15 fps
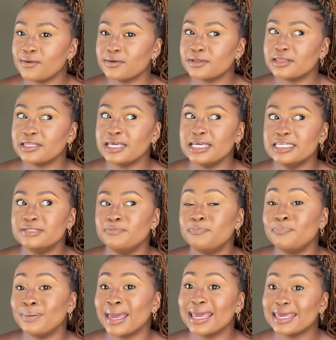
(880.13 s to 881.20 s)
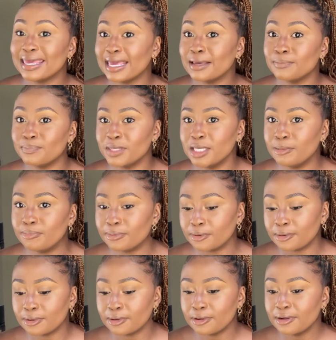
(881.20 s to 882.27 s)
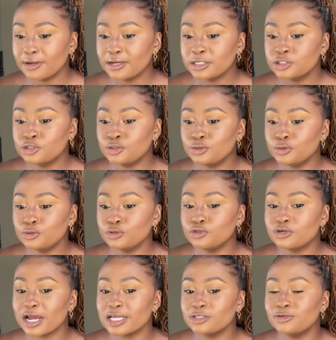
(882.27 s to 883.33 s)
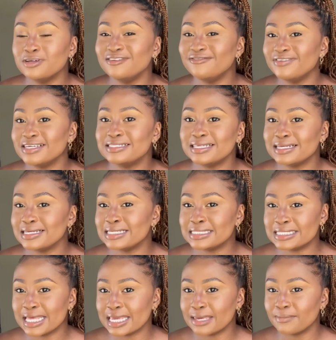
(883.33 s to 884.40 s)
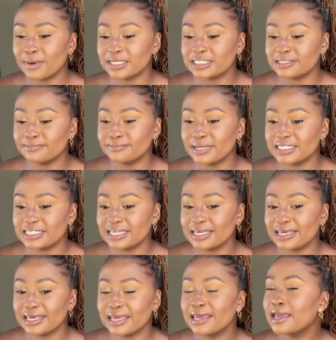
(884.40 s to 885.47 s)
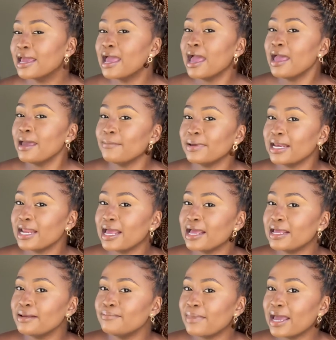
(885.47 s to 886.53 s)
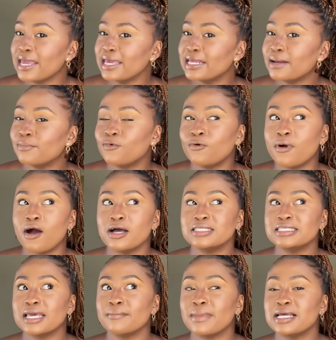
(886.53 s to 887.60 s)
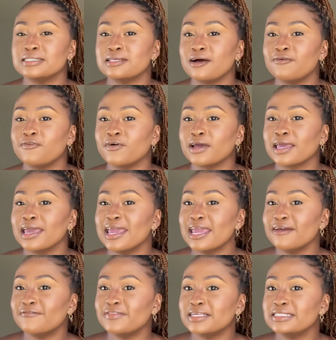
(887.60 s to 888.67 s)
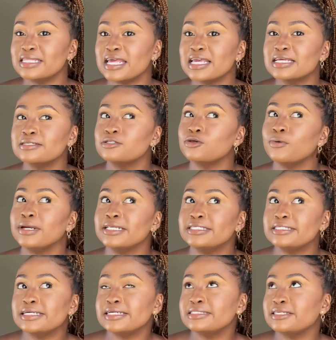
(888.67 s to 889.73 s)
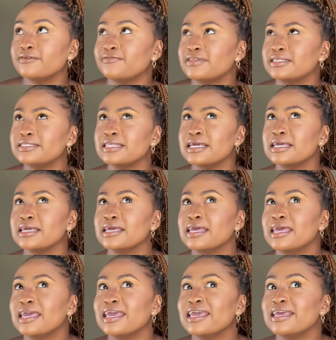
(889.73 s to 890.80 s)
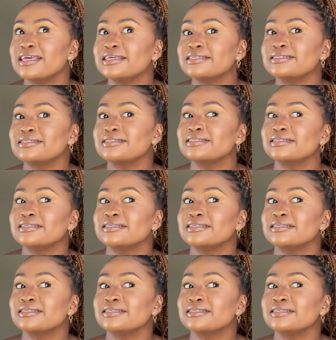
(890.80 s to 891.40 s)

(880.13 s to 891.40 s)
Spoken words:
he's begging people to try to invest in his thing, imagine. But in my head, I'm asking myself, if this thing is so legit, if this thing is